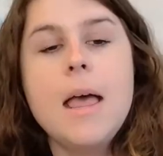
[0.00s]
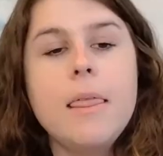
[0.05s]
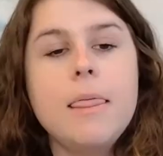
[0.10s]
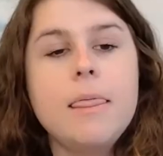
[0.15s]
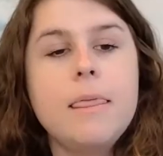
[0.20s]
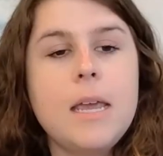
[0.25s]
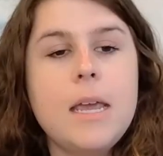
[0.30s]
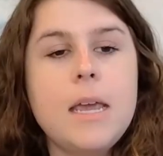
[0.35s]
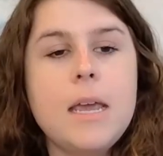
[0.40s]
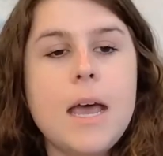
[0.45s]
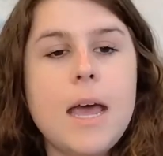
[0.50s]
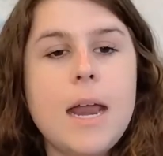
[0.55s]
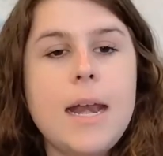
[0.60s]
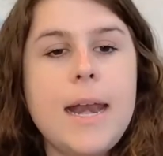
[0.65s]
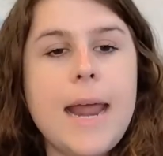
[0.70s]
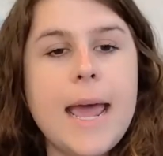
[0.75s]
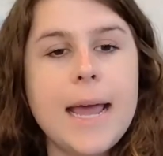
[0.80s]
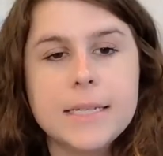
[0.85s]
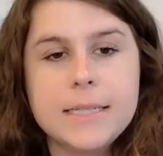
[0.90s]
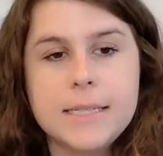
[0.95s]
The
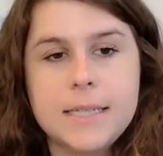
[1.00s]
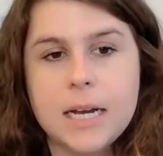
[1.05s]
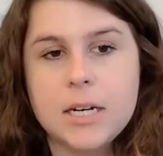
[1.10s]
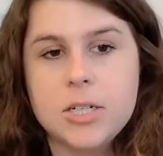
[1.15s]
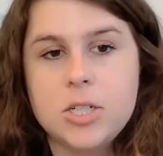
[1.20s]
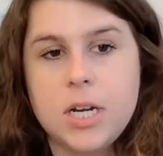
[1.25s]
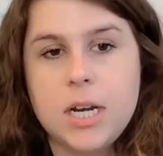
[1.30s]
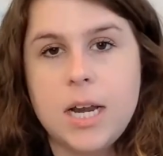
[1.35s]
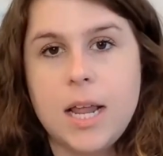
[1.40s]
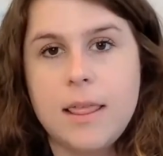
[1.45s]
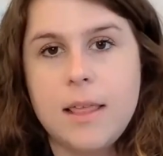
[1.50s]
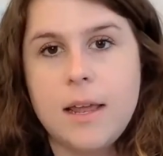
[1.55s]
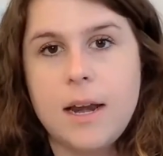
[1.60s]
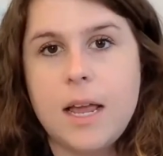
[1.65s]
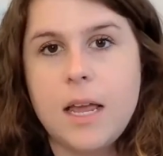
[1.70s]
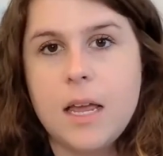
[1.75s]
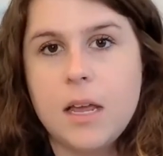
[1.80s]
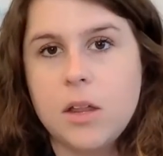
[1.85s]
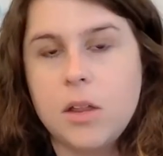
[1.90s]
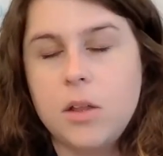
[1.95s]
next section that I
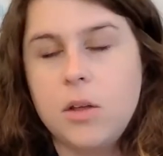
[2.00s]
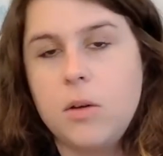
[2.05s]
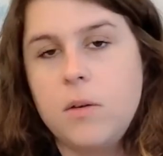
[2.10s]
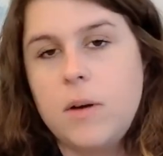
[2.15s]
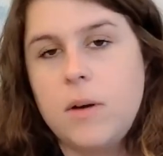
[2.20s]
include,